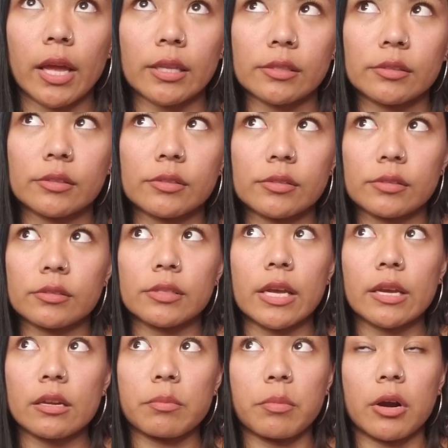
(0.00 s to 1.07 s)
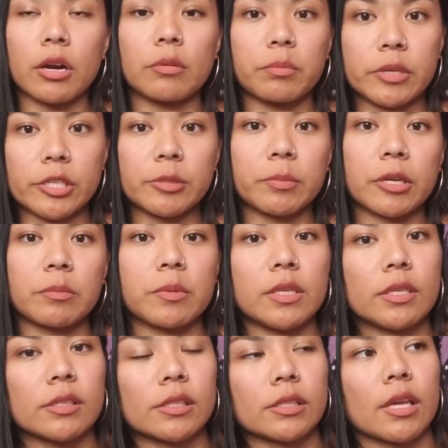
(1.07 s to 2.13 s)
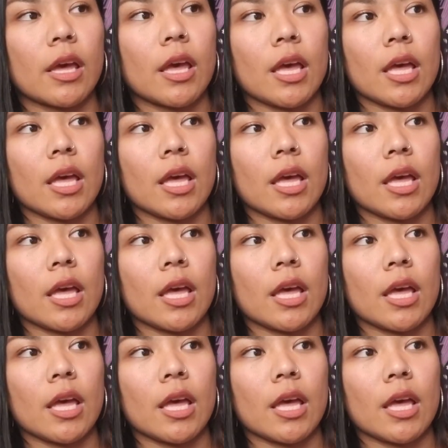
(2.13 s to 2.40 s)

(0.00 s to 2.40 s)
and take it apart piece by piece,